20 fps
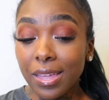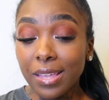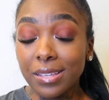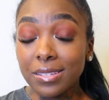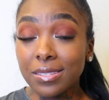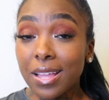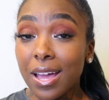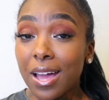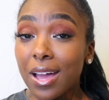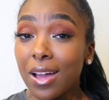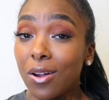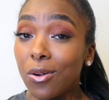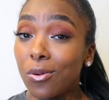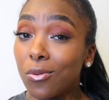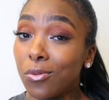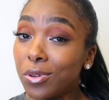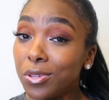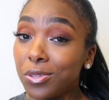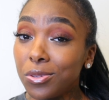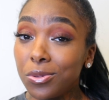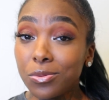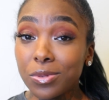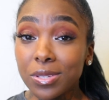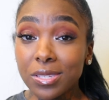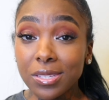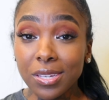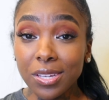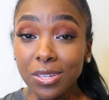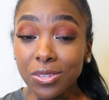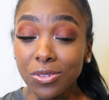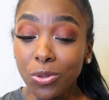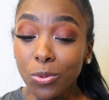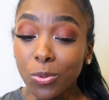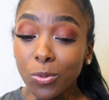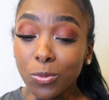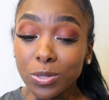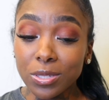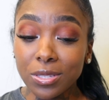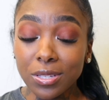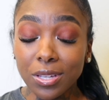It's not on you, it's in you,
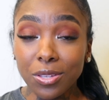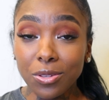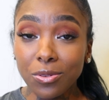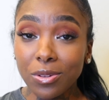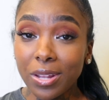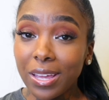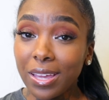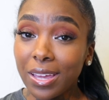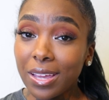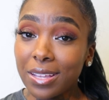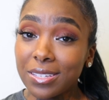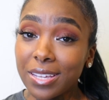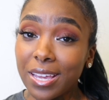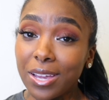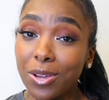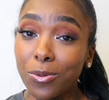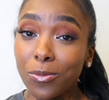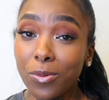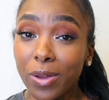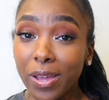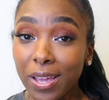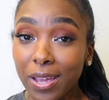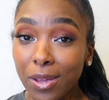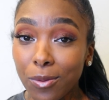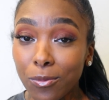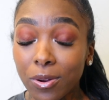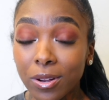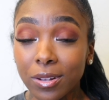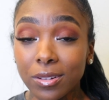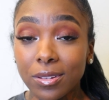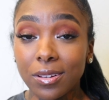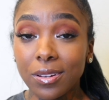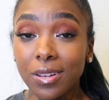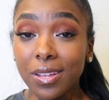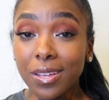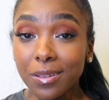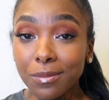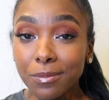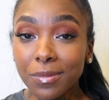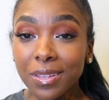and what's in you they can't take away. Word to
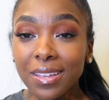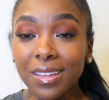Nip.